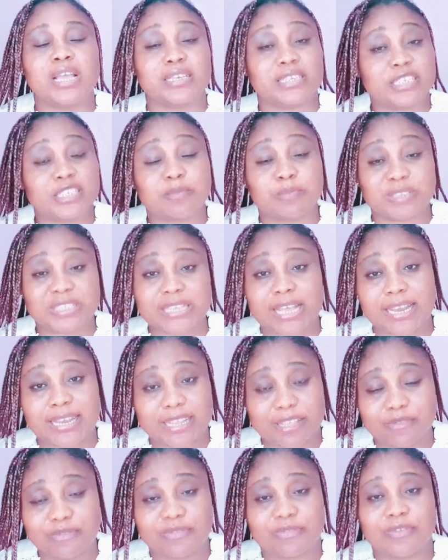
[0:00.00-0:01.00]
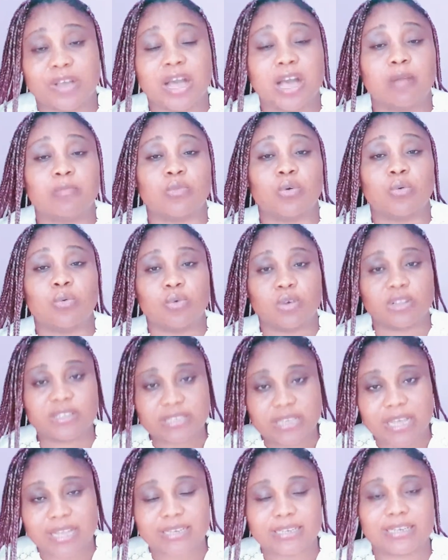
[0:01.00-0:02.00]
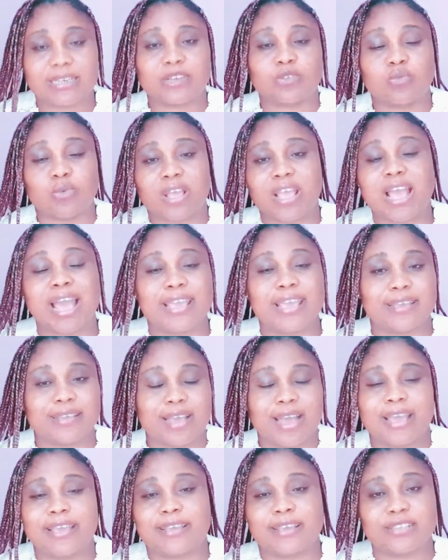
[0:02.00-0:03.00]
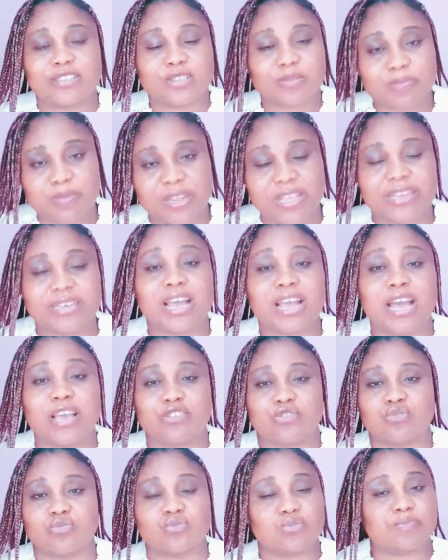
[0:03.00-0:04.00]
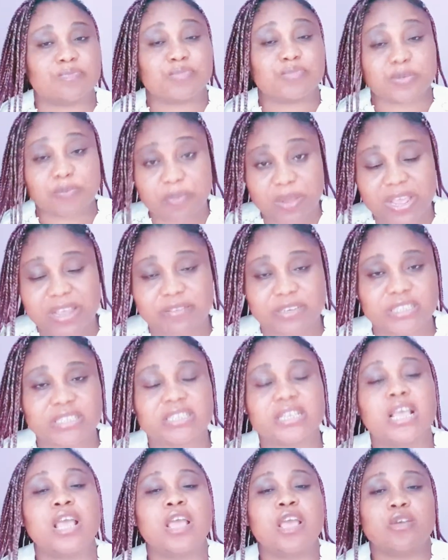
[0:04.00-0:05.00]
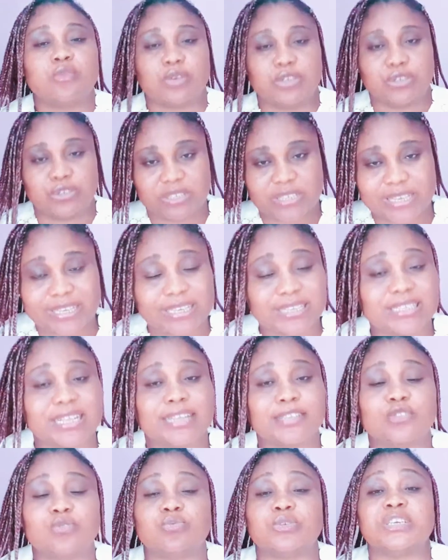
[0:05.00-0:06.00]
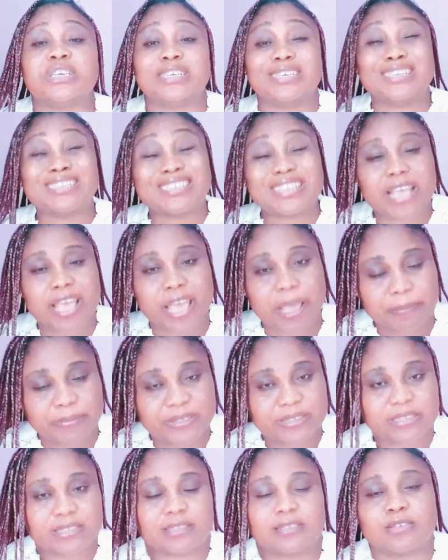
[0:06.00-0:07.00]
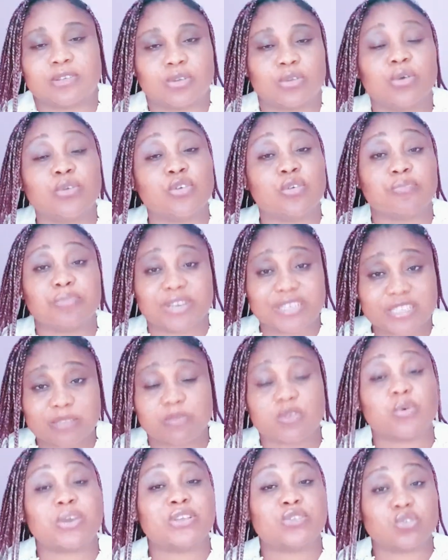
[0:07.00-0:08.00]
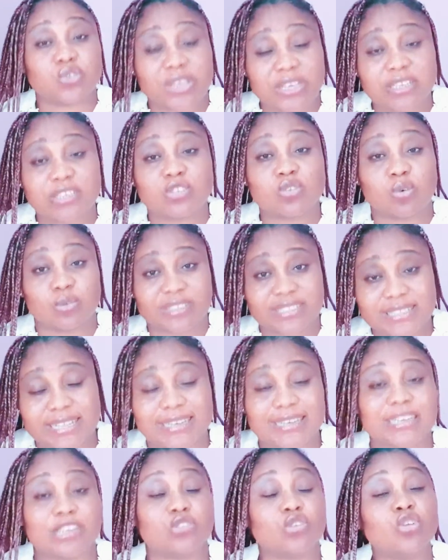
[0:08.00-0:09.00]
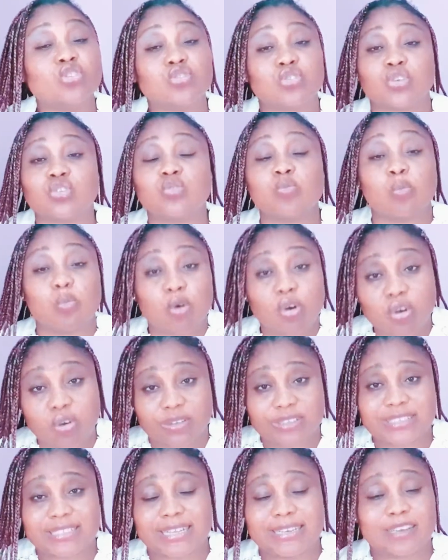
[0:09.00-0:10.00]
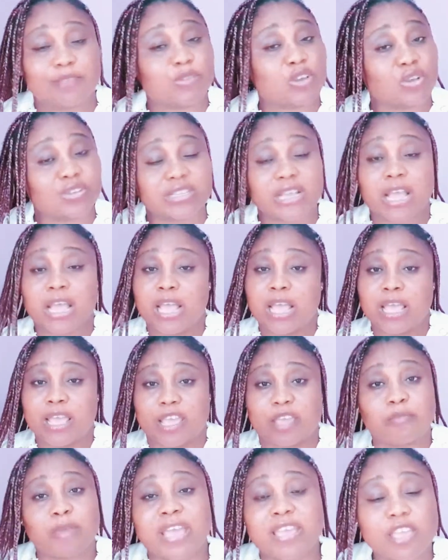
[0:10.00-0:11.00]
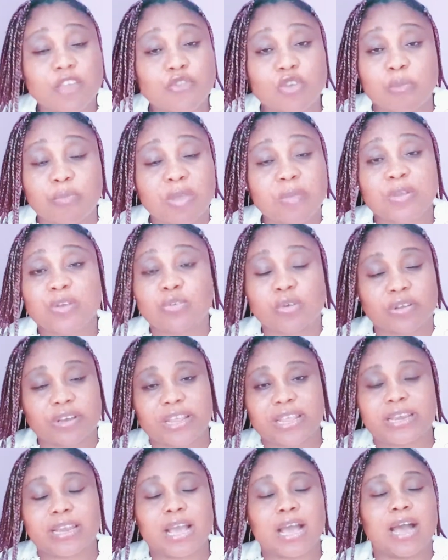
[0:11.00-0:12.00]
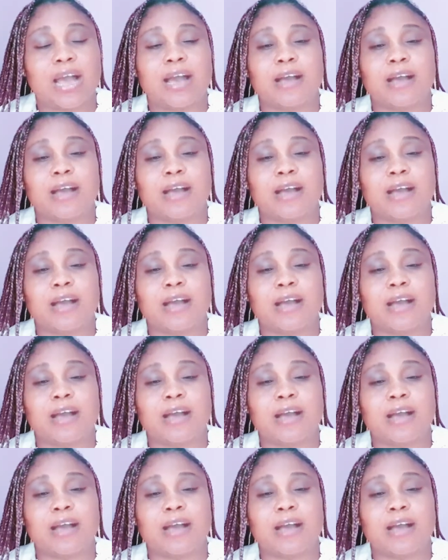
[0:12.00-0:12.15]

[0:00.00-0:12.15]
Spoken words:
this bitter leaf water, the way I explain how you go and prepare it, when you take it that way, it helps your breast milk when you take it constantly, not just more constantly, because it might give your baby running